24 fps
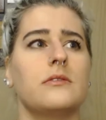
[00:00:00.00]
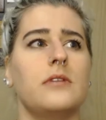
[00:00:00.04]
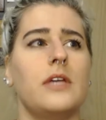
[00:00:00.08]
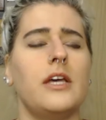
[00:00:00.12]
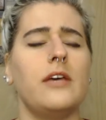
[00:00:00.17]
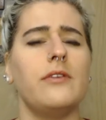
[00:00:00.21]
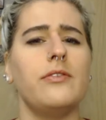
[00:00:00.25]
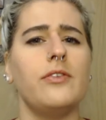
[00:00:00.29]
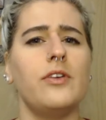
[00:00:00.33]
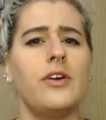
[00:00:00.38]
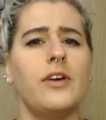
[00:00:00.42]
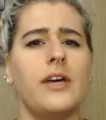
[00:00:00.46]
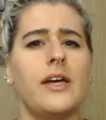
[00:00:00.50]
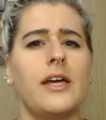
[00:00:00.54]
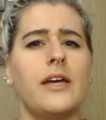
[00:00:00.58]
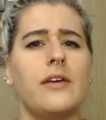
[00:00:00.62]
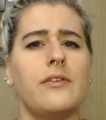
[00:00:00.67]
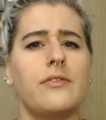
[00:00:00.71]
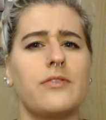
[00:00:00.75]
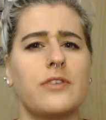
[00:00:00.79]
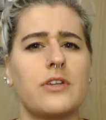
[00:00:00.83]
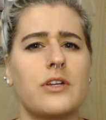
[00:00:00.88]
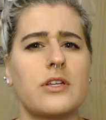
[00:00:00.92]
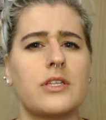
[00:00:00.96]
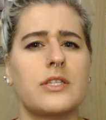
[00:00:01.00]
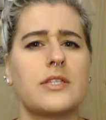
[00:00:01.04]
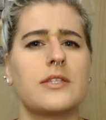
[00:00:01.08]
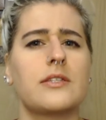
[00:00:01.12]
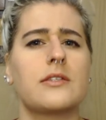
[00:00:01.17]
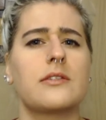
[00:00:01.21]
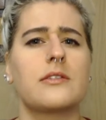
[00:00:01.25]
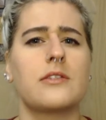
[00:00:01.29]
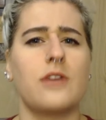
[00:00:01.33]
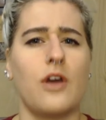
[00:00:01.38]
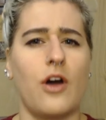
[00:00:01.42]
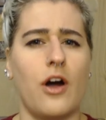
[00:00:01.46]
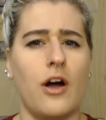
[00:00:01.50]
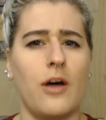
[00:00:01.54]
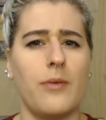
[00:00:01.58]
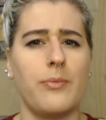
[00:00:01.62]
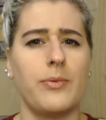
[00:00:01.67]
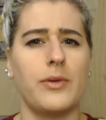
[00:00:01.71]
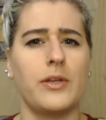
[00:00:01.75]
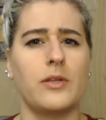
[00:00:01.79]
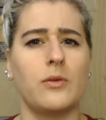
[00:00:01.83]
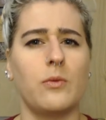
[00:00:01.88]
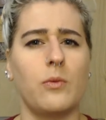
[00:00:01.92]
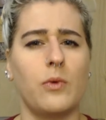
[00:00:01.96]
Have you ever
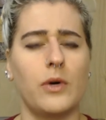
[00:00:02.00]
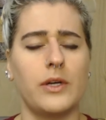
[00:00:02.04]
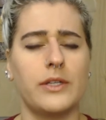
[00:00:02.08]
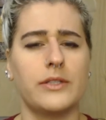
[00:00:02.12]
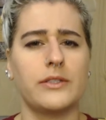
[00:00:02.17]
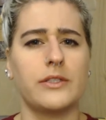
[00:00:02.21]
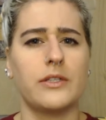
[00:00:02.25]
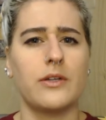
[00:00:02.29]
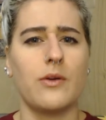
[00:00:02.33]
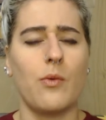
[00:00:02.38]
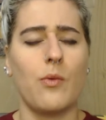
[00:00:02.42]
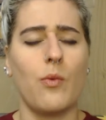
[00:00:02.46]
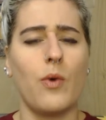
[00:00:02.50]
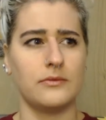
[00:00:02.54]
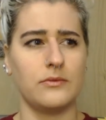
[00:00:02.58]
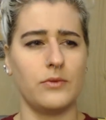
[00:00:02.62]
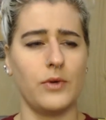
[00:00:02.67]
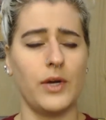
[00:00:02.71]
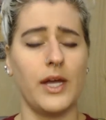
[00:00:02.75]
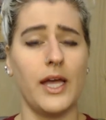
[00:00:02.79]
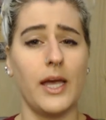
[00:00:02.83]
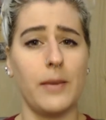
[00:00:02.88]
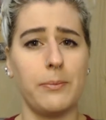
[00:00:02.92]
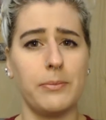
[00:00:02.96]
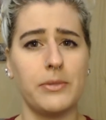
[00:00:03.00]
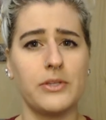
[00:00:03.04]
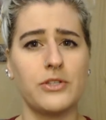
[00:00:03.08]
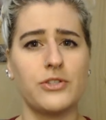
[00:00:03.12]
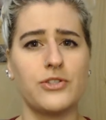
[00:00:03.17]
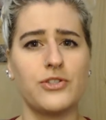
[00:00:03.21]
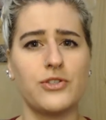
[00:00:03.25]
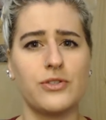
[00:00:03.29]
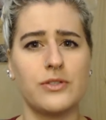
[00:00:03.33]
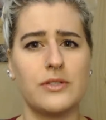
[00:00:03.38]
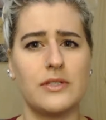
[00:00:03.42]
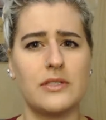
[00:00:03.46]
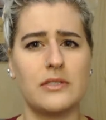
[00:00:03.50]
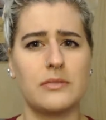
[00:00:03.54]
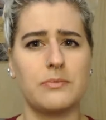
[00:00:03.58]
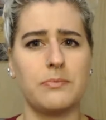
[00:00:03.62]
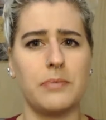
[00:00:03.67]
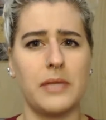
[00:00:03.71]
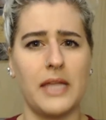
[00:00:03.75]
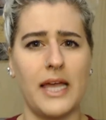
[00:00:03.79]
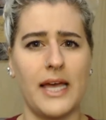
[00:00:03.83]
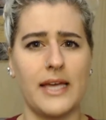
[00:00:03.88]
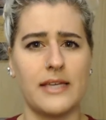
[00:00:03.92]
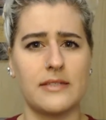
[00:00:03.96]
stopped and wondered what happens to this
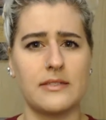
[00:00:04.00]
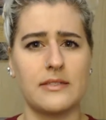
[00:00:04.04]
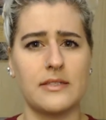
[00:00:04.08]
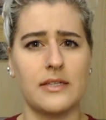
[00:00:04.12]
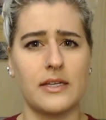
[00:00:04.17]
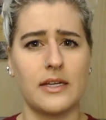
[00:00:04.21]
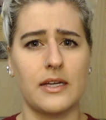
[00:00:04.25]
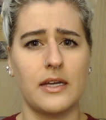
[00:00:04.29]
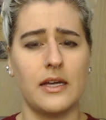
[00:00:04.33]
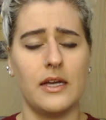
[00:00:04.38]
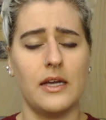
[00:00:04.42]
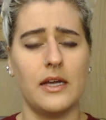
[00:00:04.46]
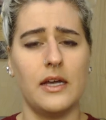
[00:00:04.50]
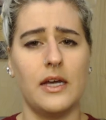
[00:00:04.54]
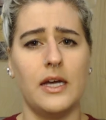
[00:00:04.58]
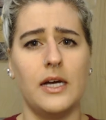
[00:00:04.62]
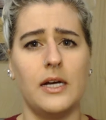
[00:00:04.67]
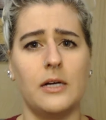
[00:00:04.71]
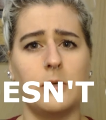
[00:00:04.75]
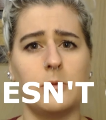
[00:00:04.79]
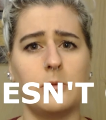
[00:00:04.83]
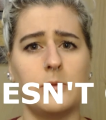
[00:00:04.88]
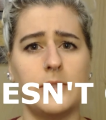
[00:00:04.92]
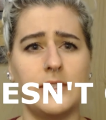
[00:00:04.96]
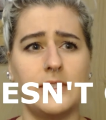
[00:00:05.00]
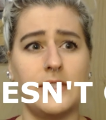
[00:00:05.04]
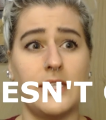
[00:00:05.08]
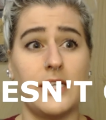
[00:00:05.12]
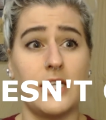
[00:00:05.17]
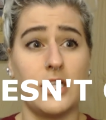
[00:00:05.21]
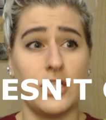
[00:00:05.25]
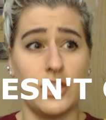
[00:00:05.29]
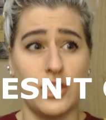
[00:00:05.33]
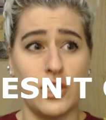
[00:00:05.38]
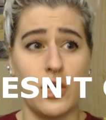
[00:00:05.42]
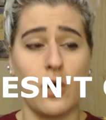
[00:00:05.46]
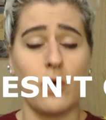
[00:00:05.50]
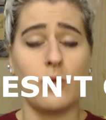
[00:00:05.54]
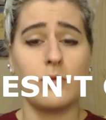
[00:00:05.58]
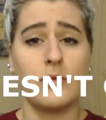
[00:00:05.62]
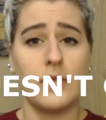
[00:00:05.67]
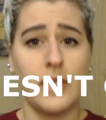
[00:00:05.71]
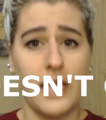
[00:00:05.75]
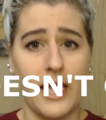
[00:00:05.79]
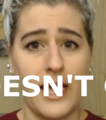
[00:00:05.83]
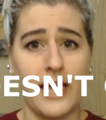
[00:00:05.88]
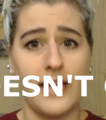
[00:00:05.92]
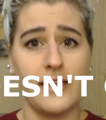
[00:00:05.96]
plastic when they
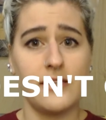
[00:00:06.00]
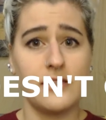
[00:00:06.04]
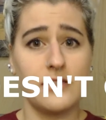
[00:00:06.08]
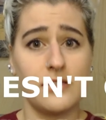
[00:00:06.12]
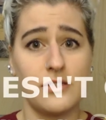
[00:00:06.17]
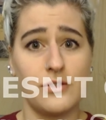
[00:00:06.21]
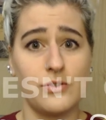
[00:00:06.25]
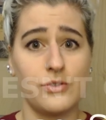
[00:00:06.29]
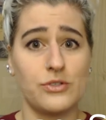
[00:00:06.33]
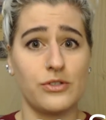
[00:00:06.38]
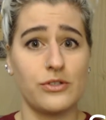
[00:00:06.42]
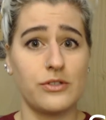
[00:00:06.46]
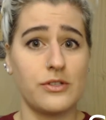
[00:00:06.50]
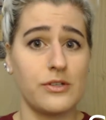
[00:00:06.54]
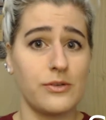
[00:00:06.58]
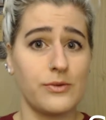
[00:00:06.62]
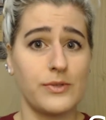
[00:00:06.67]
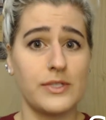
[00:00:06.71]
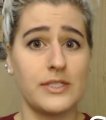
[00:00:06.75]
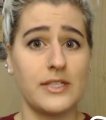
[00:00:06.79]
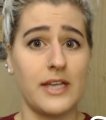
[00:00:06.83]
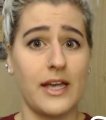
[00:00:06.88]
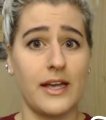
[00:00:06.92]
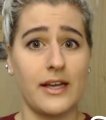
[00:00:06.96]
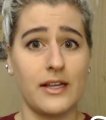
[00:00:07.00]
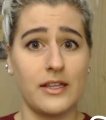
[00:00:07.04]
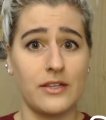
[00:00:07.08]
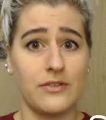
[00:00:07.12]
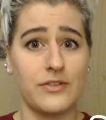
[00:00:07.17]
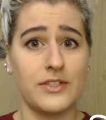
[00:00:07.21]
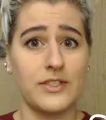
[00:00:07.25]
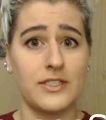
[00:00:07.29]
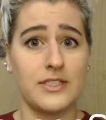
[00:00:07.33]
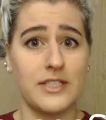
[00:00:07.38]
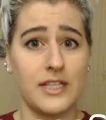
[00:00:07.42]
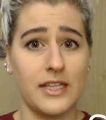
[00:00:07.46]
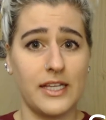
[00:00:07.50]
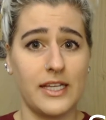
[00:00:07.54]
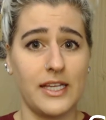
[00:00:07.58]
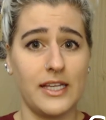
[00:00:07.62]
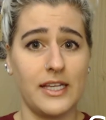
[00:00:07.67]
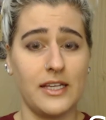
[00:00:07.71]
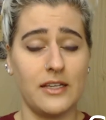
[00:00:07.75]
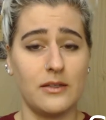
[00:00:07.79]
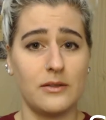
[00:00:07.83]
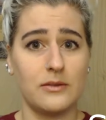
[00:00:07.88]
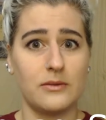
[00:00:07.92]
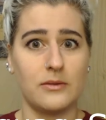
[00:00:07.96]
don't get to the recycling
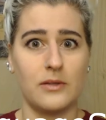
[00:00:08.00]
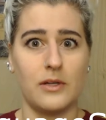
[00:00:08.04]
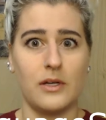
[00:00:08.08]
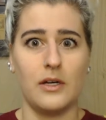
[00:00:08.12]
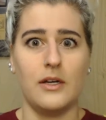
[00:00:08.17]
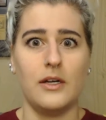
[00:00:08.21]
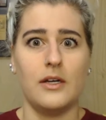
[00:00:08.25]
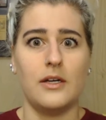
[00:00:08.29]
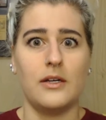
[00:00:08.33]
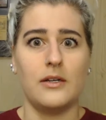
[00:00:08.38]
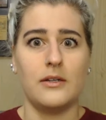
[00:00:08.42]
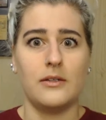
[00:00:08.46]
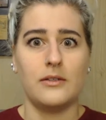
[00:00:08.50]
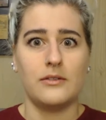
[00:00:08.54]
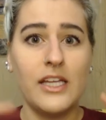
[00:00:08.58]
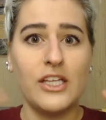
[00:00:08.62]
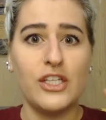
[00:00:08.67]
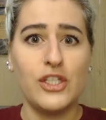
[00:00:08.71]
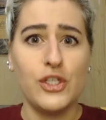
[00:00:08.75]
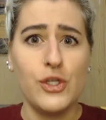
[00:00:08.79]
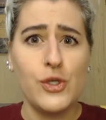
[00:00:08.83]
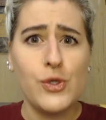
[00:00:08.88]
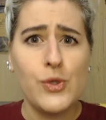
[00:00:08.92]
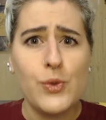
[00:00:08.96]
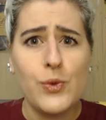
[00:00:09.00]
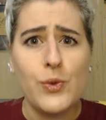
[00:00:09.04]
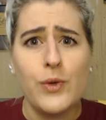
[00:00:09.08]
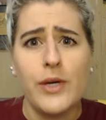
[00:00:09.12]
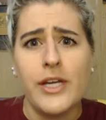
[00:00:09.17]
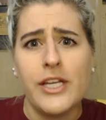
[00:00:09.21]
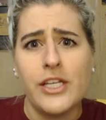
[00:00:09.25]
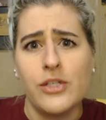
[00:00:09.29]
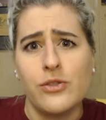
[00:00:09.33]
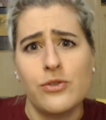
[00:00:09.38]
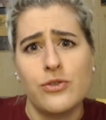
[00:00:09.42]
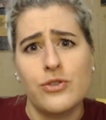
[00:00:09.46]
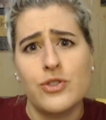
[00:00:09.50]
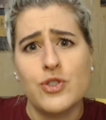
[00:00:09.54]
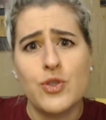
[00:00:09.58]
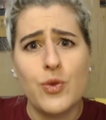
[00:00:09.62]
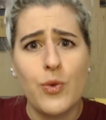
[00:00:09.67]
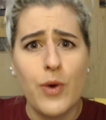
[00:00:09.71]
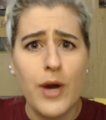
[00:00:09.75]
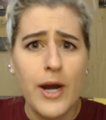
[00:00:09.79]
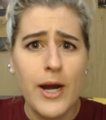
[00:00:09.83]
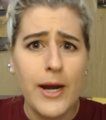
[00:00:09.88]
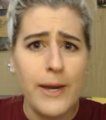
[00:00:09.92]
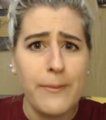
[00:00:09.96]
facility? You and your
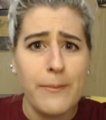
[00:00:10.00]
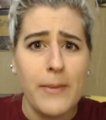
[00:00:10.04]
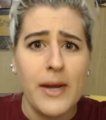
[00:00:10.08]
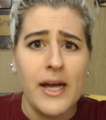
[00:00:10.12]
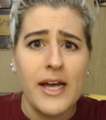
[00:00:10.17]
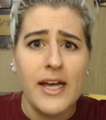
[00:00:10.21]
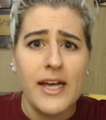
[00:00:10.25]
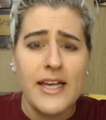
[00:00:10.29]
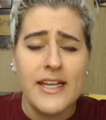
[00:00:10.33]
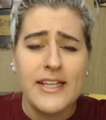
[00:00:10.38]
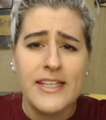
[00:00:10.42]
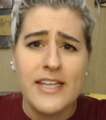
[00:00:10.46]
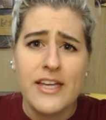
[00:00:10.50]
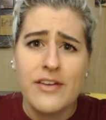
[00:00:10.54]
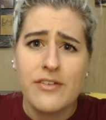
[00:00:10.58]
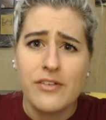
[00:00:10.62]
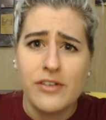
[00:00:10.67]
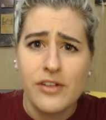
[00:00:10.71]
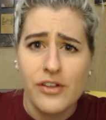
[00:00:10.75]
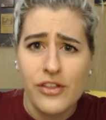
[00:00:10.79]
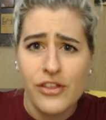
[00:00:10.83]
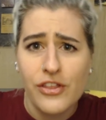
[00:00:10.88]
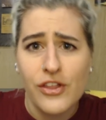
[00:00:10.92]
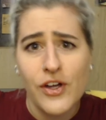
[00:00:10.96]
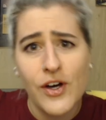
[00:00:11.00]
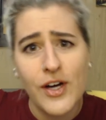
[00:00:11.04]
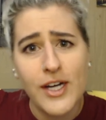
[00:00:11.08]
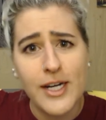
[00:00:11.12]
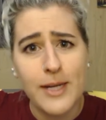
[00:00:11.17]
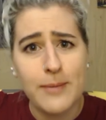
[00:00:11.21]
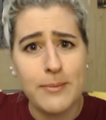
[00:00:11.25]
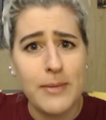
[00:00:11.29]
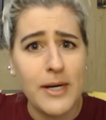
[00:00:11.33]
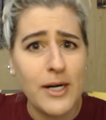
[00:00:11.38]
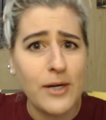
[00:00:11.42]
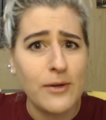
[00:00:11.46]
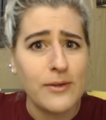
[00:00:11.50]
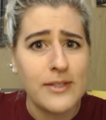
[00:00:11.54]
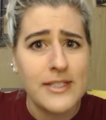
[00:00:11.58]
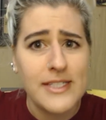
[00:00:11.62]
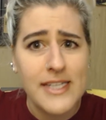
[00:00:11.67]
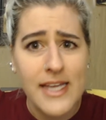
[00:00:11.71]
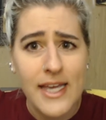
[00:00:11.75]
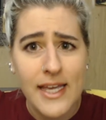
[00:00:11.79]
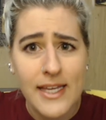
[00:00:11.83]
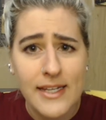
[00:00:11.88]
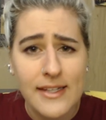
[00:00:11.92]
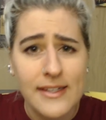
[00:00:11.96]
square mind never thought about
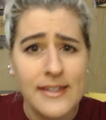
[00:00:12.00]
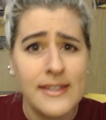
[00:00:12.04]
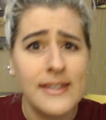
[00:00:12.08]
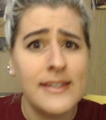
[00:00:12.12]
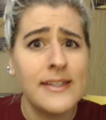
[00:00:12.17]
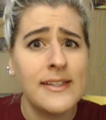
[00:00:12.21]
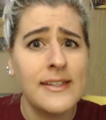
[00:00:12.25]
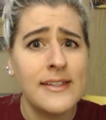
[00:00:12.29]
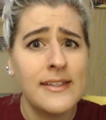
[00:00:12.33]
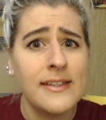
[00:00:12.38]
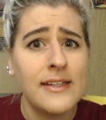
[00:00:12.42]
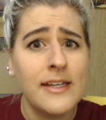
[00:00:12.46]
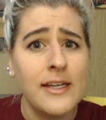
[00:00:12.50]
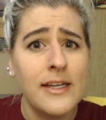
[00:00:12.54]
that, huh?